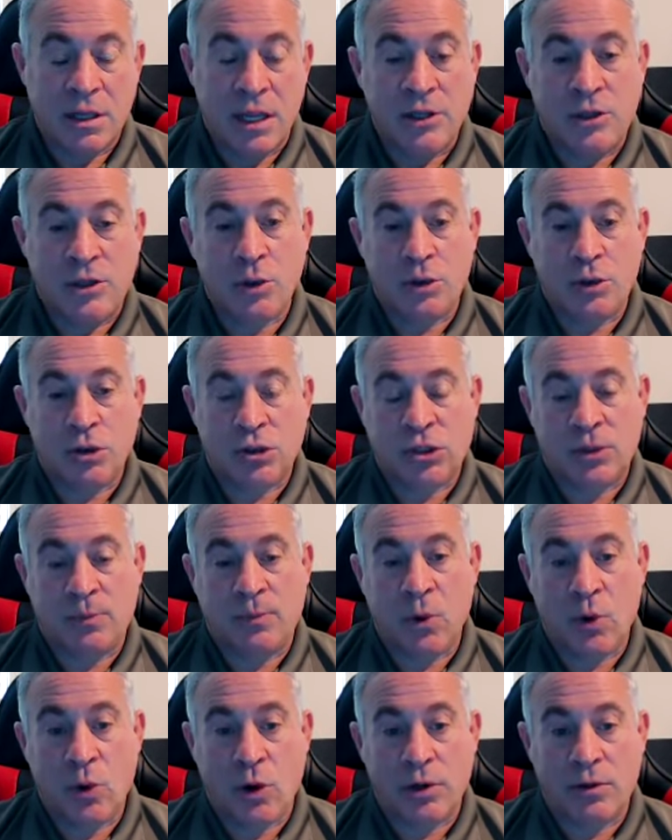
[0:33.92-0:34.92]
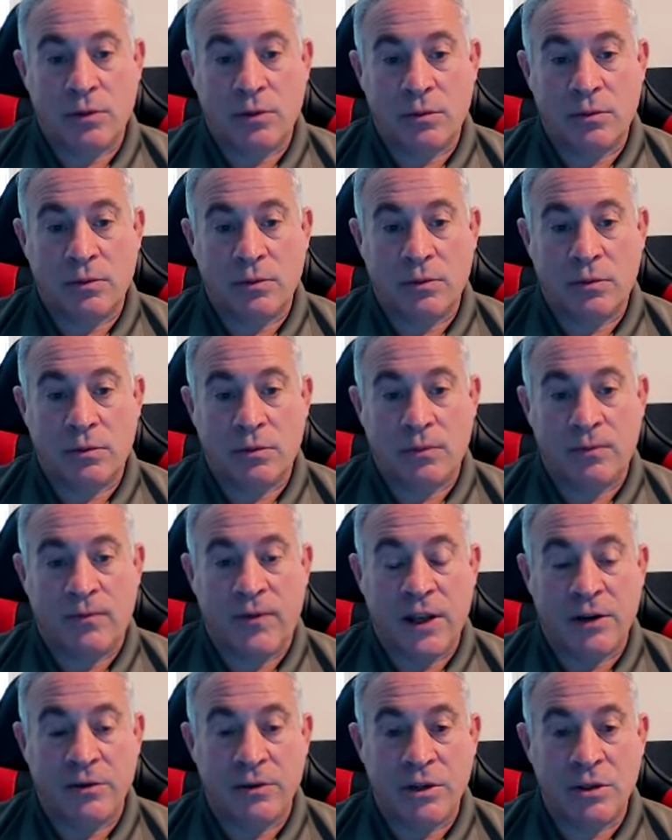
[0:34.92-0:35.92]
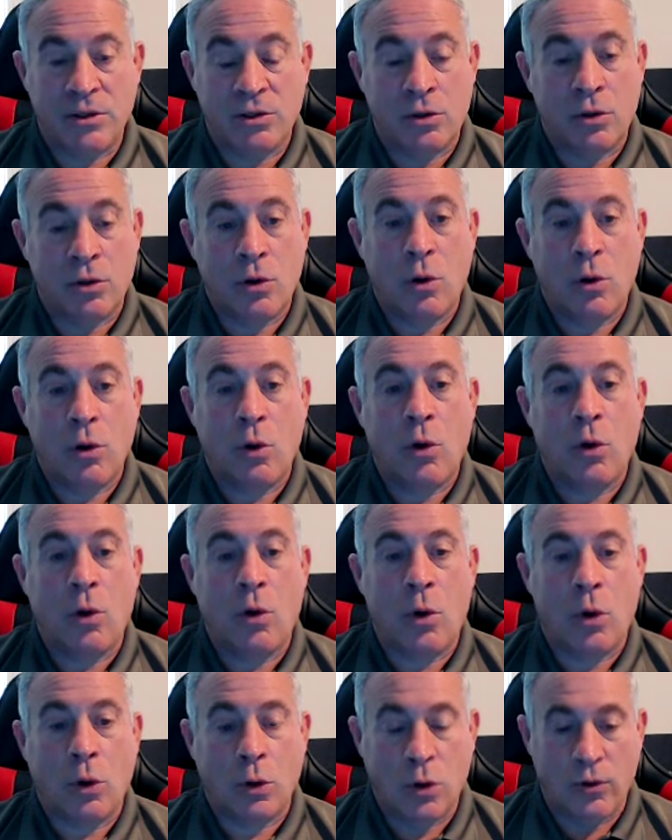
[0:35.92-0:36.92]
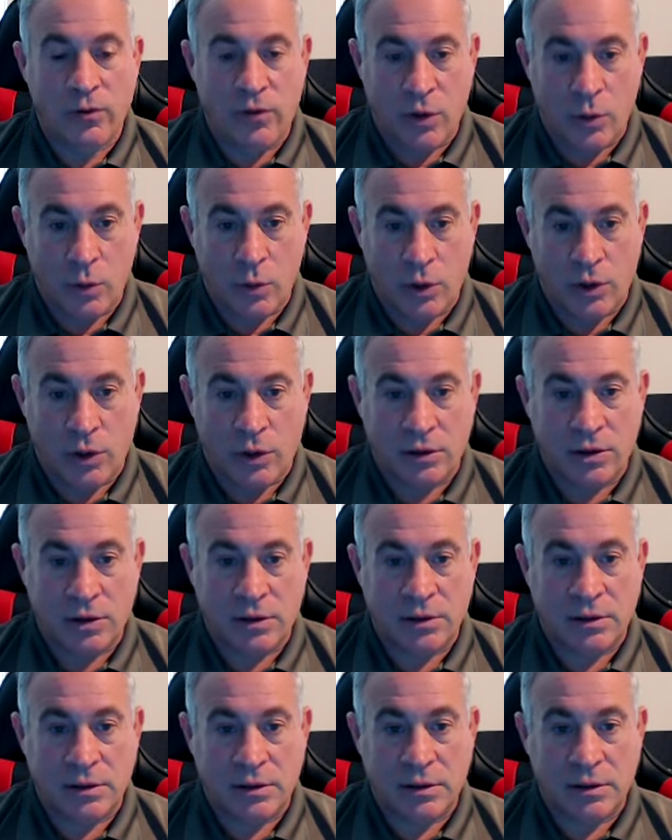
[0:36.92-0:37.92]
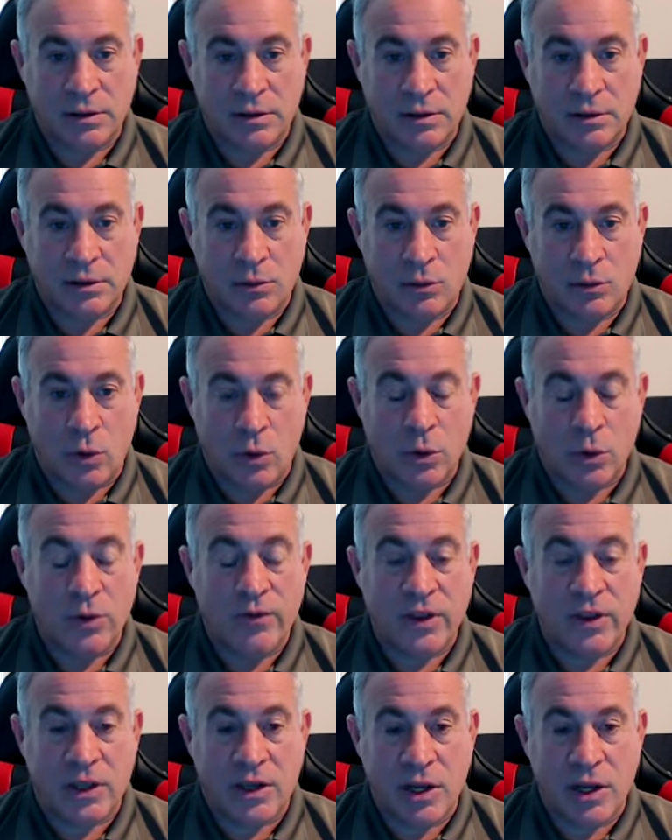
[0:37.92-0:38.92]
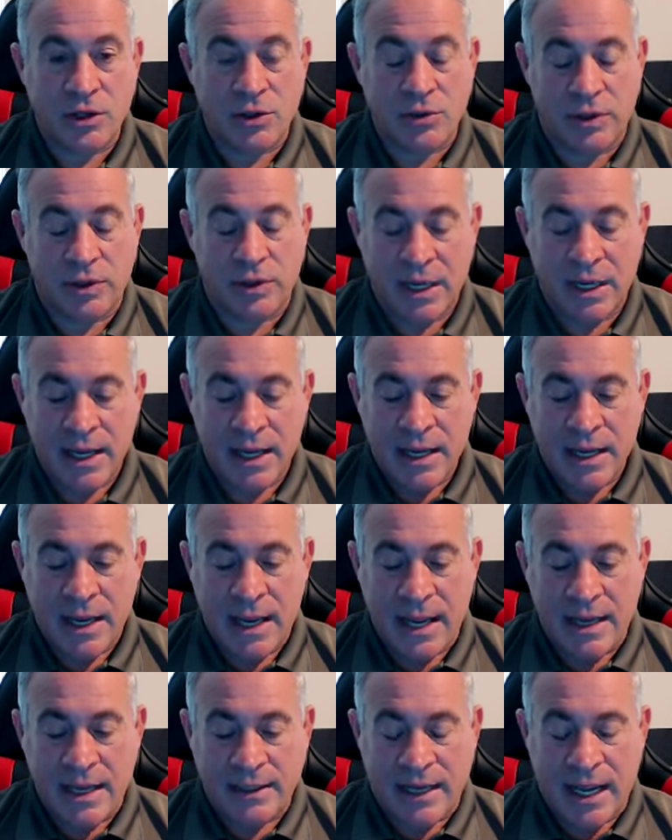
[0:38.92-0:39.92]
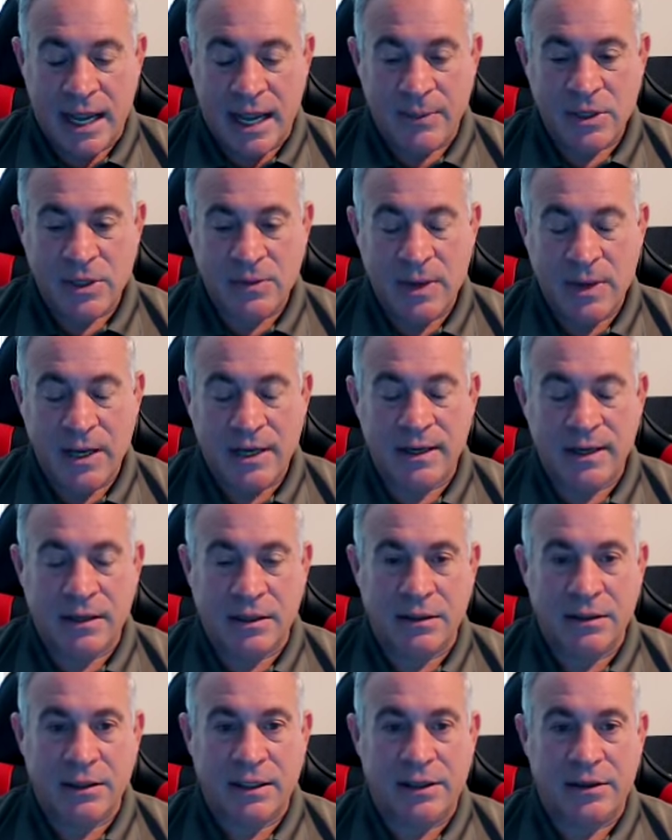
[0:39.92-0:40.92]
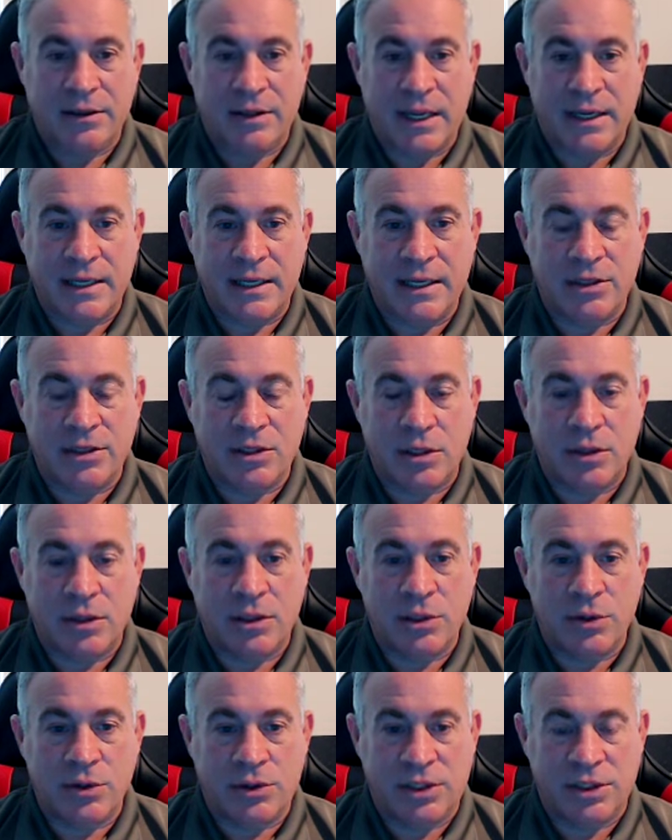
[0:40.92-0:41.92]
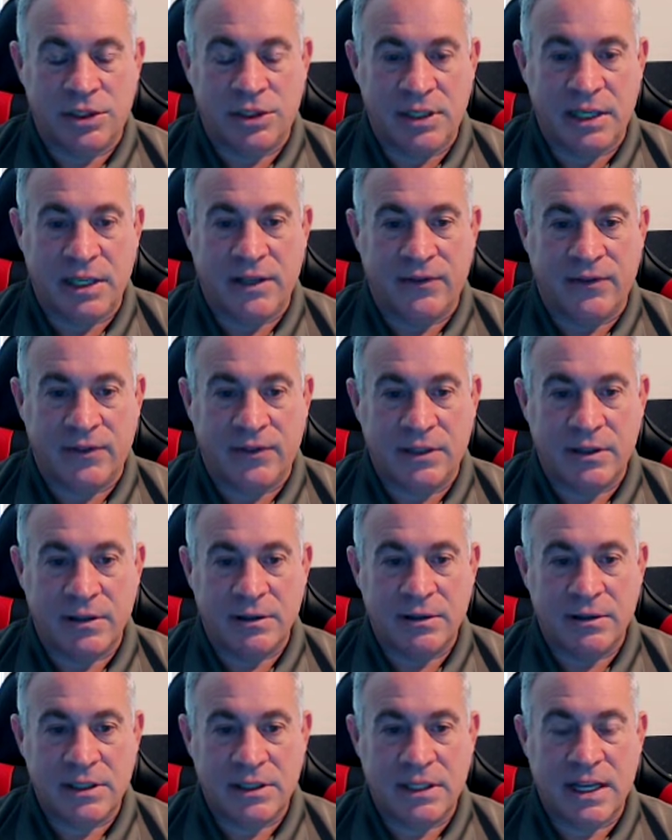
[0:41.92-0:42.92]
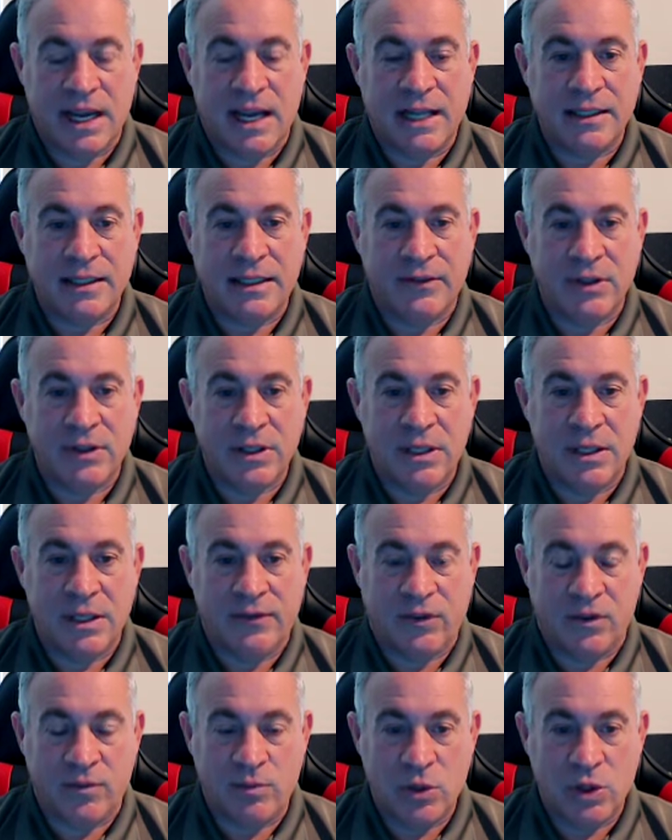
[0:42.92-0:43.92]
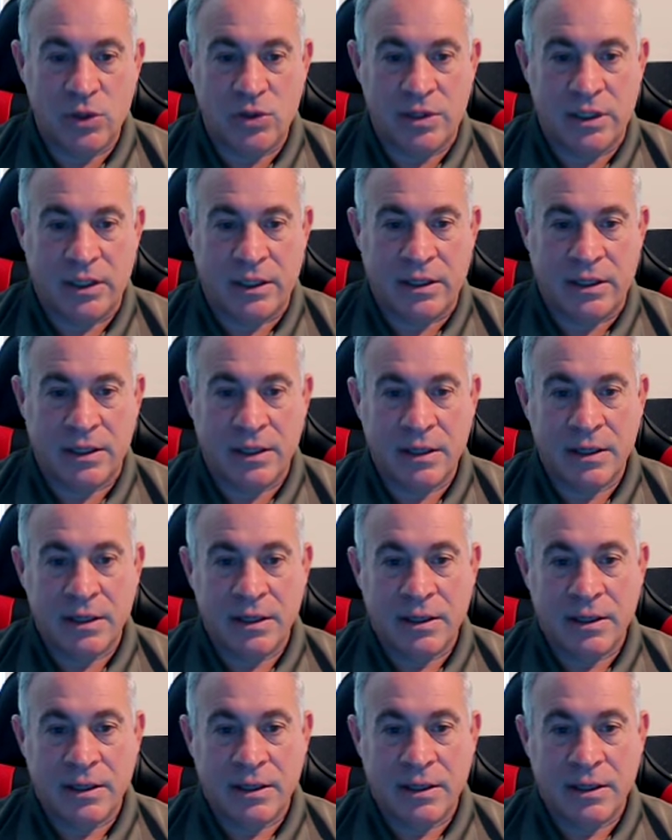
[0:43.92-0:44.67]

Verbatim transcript: and two, to support veterans all over the world, all over the country. And Thom has made it clear that he's going to use his gift, his God given gift of music,